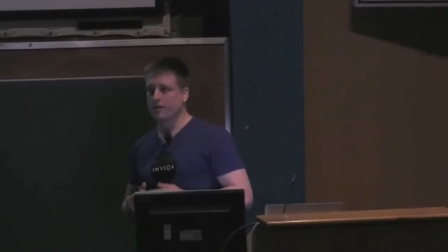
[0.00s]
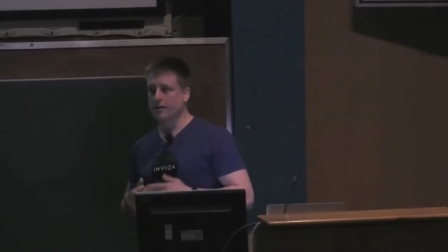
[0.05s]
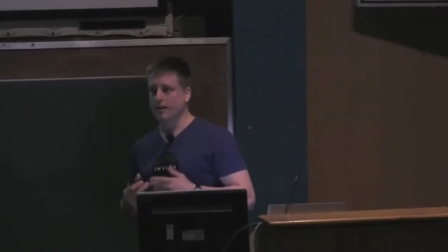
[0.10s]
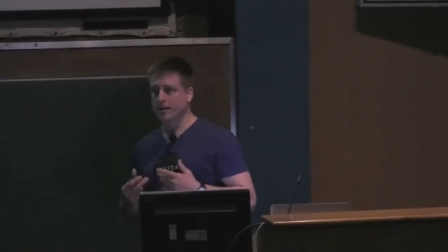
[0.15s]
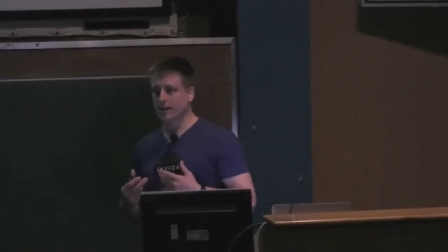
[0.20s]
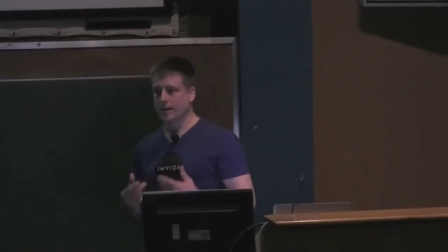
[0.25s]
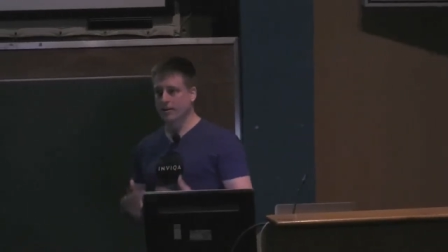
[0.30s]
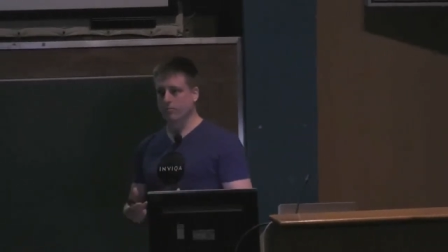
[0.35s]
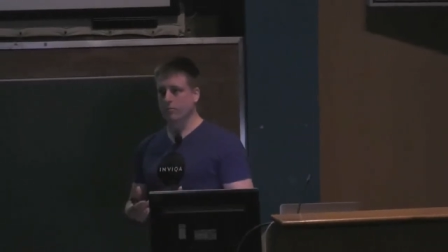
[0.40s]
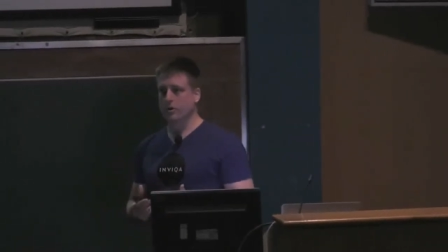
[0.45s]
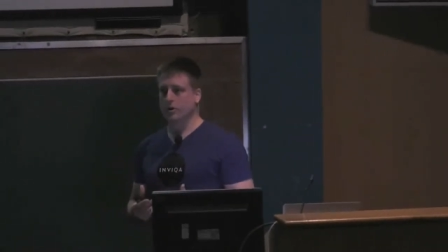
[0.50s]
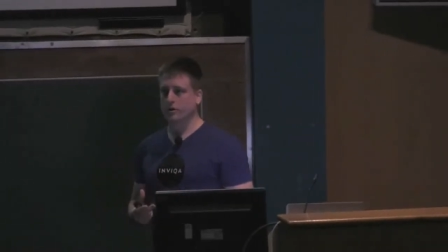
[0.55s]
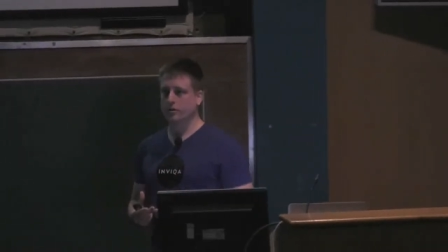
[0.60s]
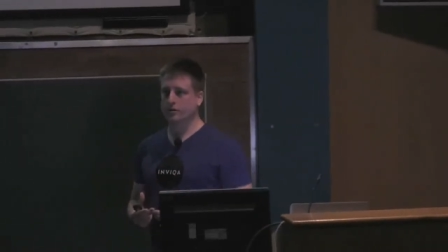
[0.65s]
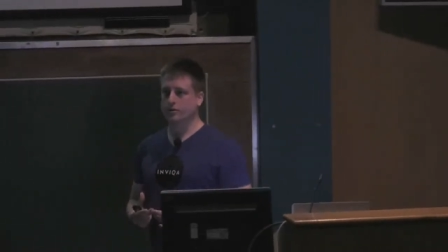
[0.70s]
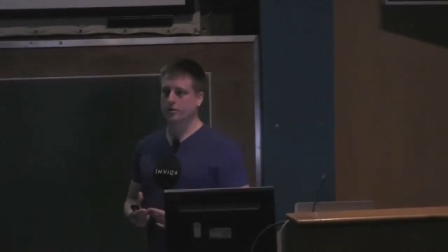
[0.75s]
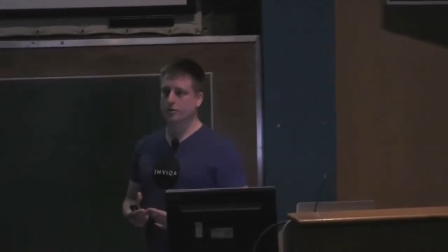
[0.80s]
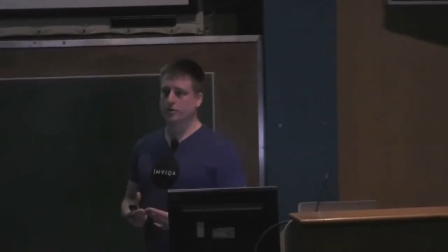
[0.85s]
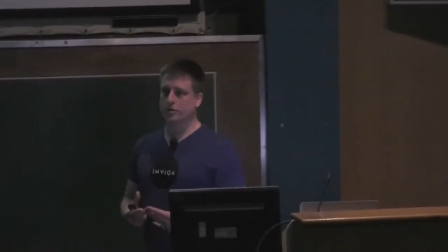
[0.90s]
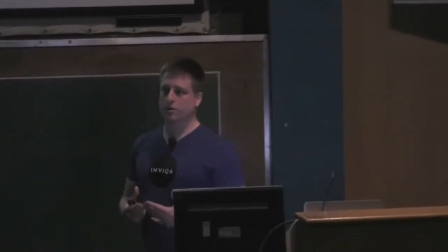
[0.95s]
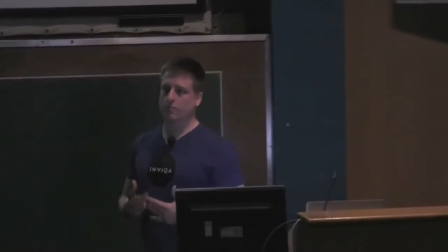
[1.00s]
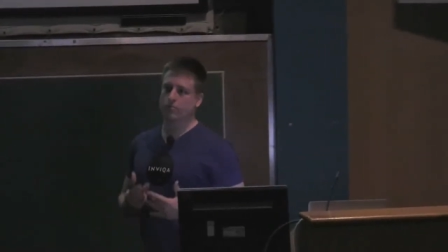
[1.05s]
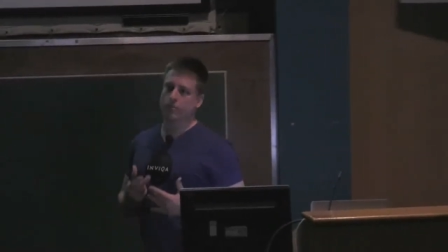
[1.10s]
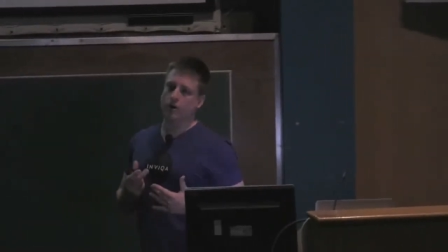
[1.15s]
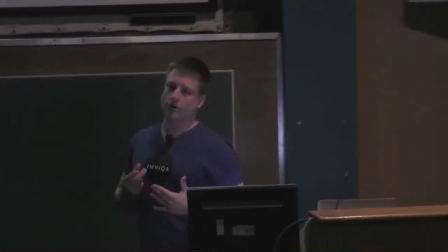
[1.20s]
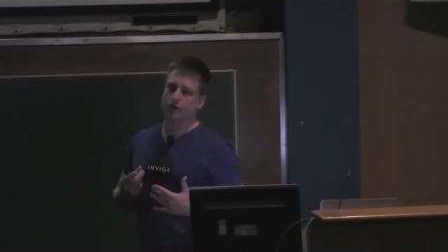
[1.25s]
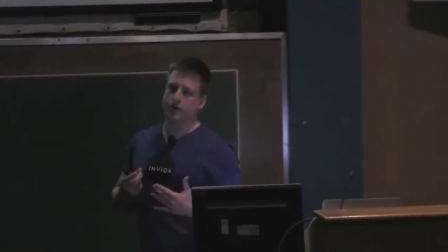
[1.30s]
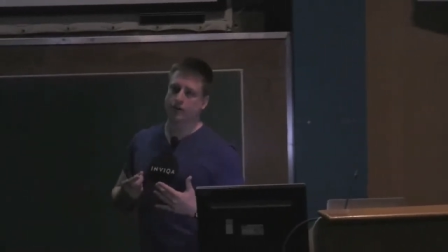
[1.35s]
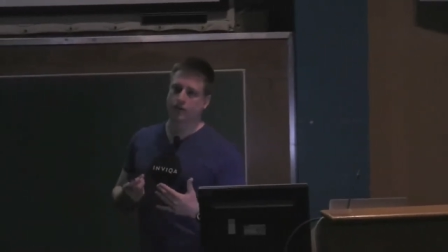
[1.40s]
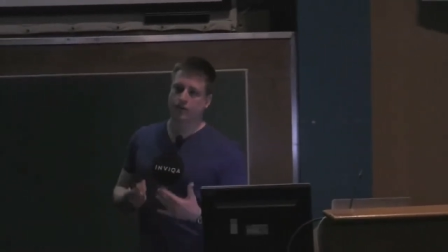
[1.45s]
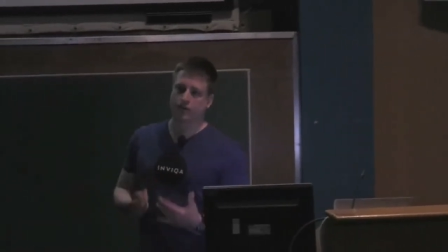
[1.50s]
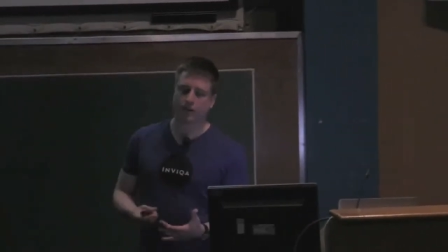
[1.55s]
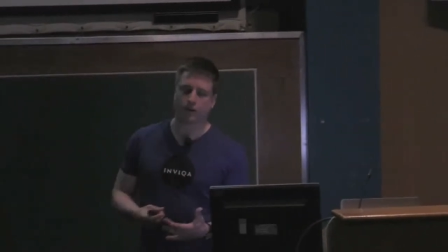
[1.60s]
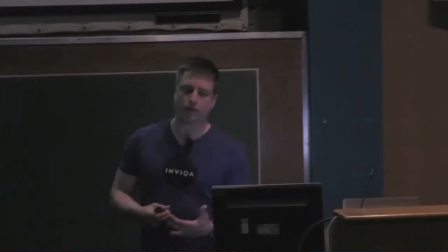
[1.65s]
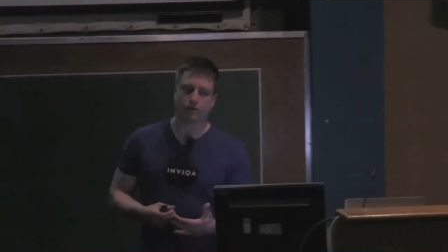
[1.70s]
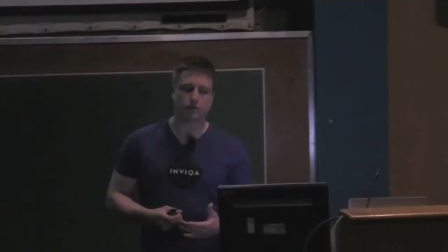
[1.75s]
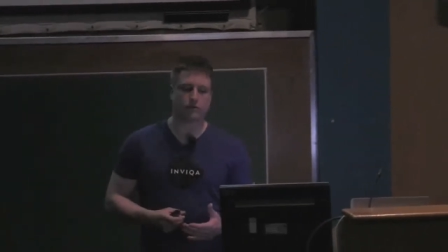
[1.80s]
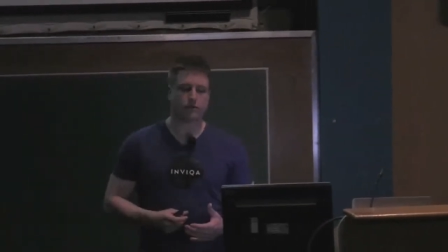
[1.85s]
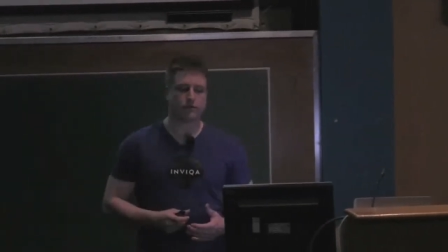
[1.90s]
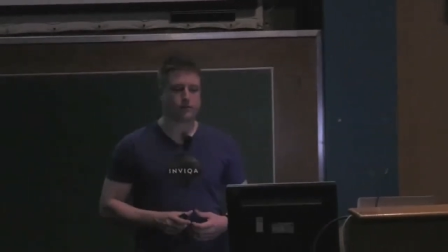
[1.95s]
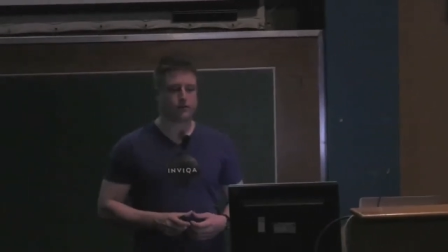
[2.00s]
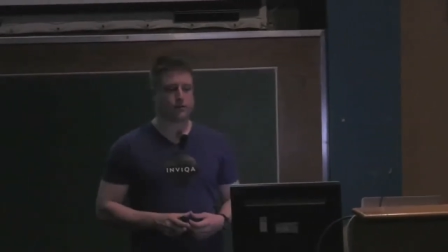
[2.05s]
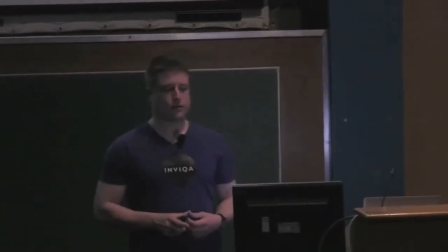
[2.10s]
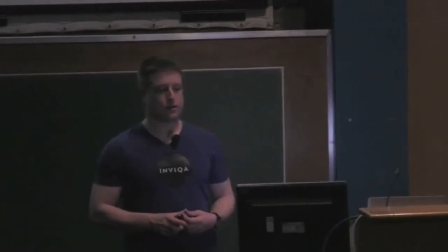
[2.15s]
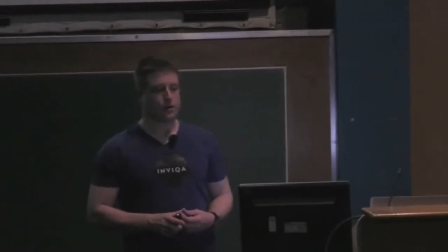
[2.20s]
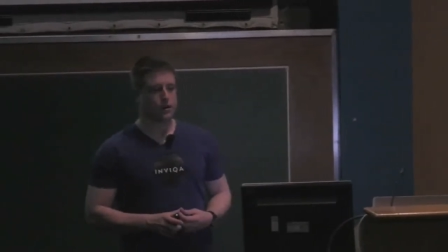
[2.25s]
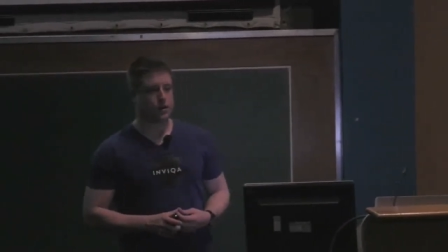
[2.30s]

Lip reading: the git merge command itself